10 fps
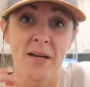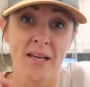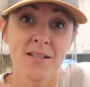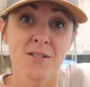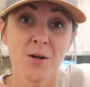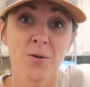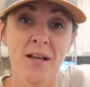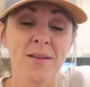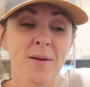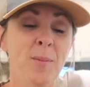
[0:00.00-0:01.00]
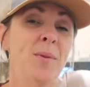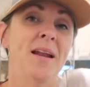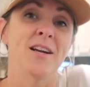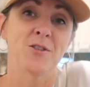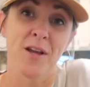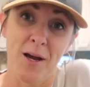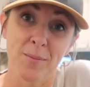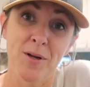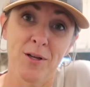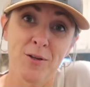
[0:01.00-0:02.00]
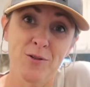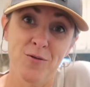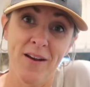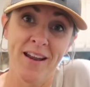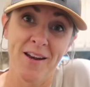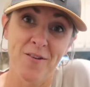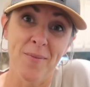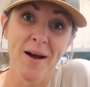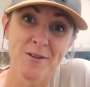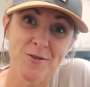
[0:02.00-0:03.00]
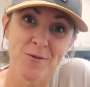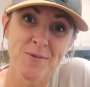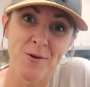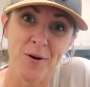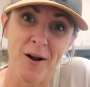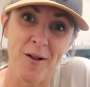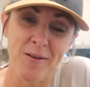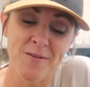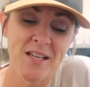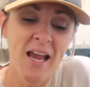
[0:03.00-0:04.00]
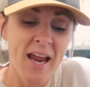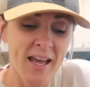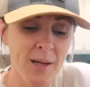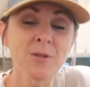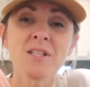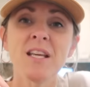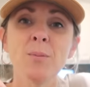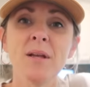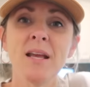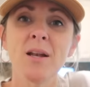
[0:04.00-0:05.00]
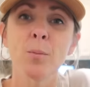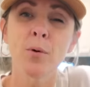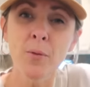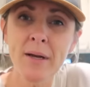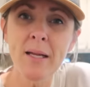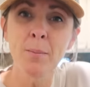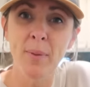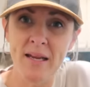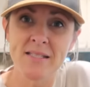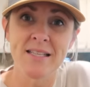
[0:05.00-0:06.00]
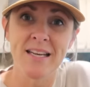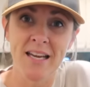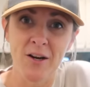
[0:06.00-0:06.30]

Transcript: my kids don't like them, but actually I'm not a huge fan of mushrooms or olives, and I'm just keeping it pretty basic